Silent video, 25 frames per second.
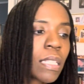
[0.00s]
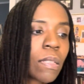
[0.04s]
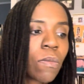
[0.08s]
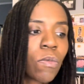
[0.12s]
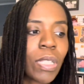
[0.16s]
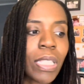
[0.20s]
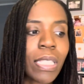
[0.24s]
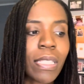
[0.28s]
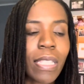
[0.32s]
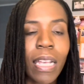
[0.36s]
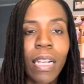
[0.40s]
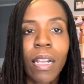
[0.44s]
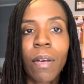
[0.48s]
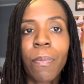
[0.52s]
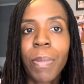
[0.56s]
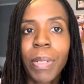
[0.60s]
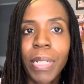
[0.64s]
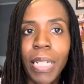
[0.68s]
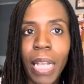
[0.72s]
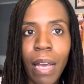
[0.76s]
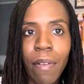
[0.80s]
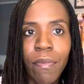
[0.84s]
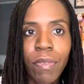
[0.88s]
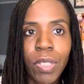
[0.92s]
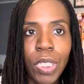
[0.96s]
We set up an
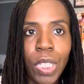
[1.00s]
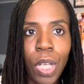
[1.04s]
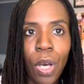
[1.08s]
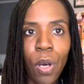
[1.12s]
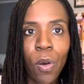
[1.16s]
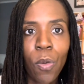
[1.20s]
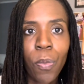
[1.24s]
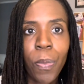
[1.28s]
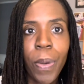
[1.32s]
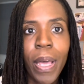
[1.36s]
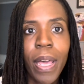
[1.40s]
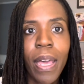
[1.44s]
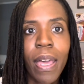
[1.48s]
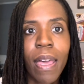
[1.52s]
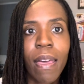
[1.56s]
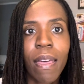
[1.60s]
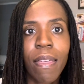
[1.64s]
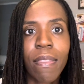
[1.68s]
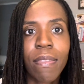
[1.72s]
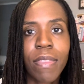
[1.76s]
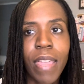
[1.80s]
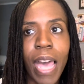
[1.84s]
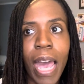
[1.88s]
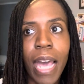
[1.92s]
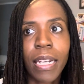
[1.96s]
envelope
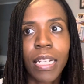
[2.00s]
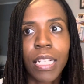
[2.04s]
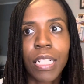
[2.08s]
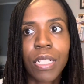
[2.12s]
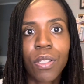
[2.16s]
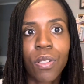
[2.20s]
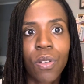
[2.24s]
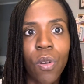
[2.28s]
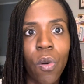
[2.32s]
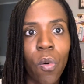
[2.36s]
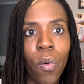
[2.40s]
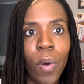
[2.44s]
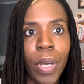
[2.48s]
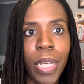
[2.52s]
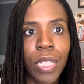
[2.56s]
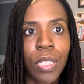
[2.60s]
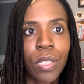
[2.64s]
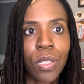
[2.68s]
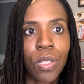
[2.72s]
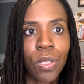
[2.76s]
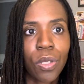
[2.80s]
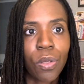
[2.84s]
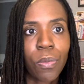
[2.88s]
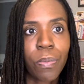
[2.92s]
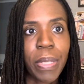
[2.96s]
that is going
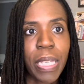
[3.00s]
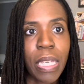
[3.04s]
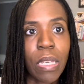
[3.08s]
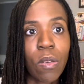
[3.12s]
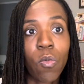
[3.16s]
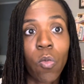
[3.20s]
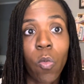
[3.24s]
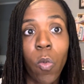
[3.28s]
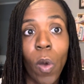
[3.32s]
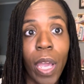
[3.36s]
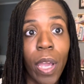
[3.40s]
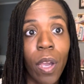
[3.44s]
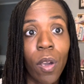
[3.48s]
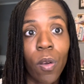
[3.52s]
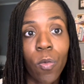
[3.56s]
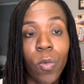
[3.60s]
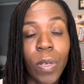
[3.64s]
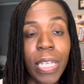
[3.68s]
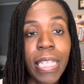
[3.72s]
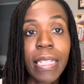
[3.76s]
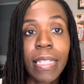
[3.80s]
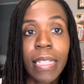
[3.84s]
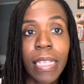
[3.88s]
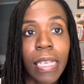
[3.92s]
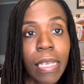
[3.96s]
to be where
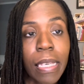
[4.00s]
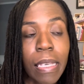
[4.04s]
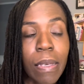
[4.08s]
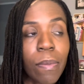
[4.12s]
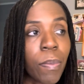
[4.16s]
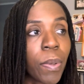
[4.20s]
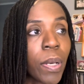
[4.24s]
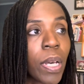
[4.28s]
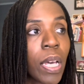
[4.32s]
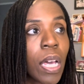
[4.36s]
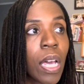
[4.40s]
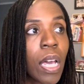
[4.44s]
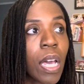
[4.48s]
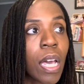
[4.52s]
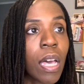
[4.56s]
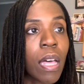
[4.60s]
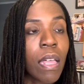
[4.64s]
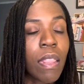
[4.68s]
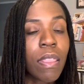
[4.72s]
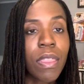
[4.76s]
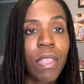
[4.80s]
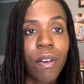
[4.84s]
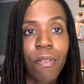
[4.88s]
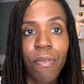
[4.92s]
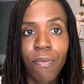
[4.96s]
we keep
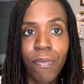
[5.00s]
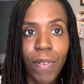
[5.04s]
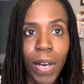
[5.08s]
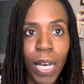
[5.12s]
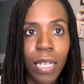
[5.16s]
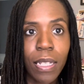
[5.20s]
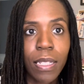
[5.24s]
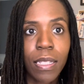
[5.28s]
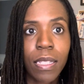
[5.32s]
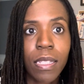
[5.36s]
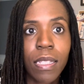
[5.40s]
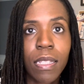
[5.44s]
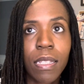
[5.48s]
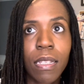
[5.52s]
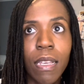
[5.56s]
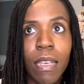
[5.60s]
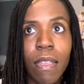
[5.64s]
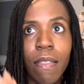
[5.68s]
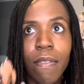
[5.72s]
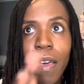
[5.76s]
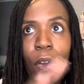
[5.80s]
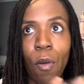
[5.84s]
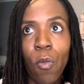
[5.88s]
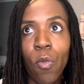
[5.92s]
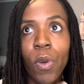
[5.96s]
the funds
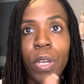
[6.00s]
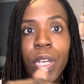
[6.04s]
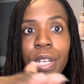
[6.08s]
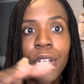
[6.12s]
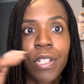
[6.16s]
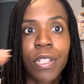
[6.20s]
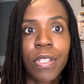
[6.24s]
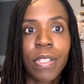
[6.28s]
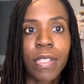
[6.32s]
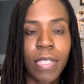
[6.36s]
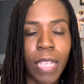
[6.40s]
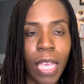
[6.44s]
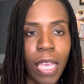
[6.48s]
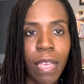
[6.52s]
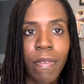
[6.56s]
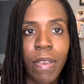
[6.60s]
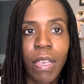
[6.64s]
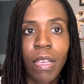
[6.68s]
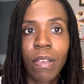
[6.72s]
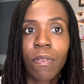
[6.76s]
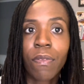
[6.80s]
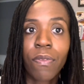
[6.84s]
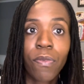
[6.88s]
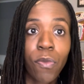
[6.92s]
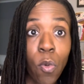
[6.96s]
that we're
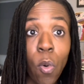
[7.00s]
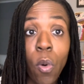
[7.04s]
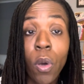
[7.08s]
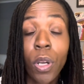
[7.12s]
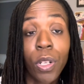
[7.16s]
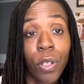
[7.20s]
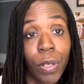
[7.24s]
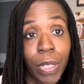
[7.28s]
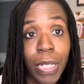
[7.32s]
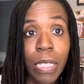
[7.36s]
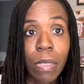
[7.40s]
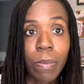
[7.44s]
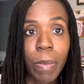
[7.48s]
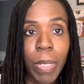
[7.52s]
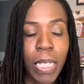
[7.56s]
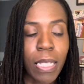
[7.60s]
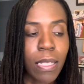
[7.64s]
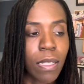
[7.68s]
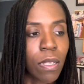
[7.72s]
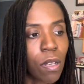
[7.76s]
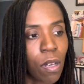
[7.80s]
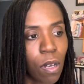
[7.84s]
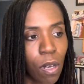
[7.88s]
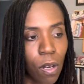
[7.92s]
saving for Christmas.